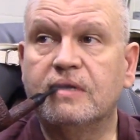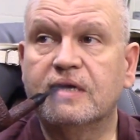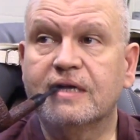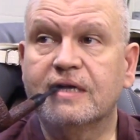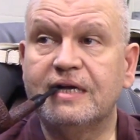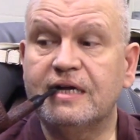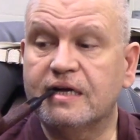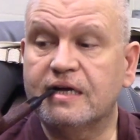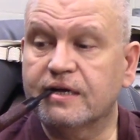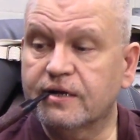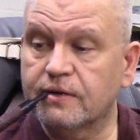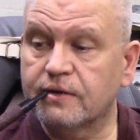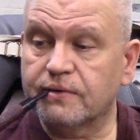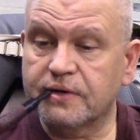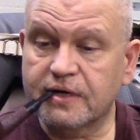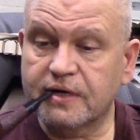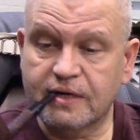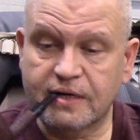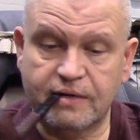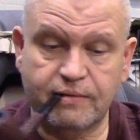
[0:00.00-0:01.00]
Yeah, so
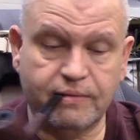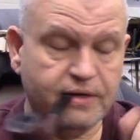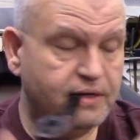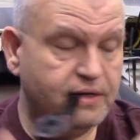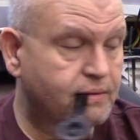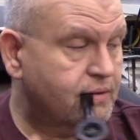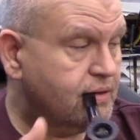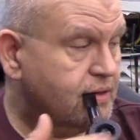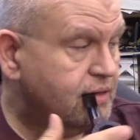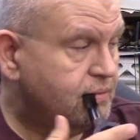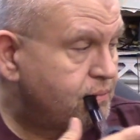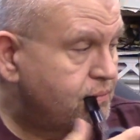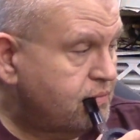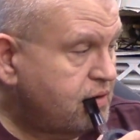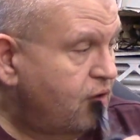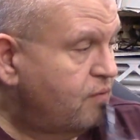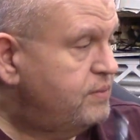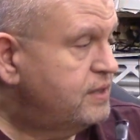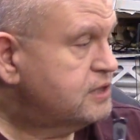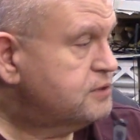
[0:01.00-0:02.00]
it was
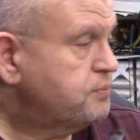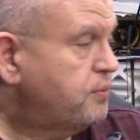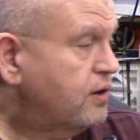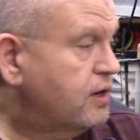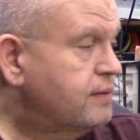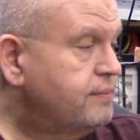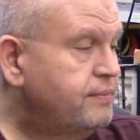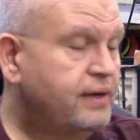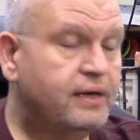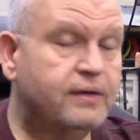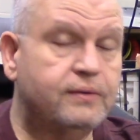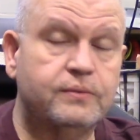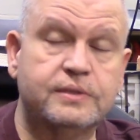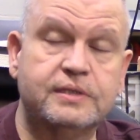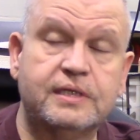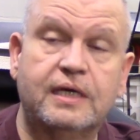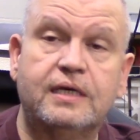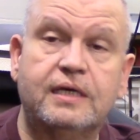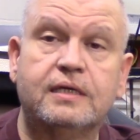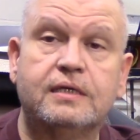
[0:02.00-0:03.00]
the best part about it was
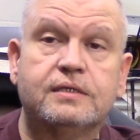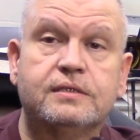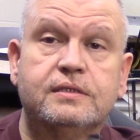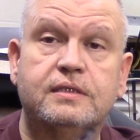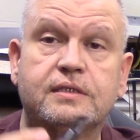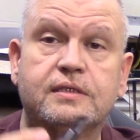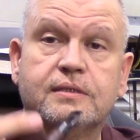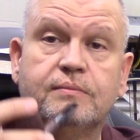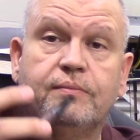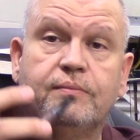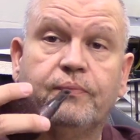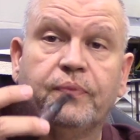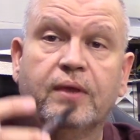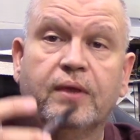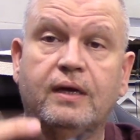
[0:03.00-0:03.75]
getting to see some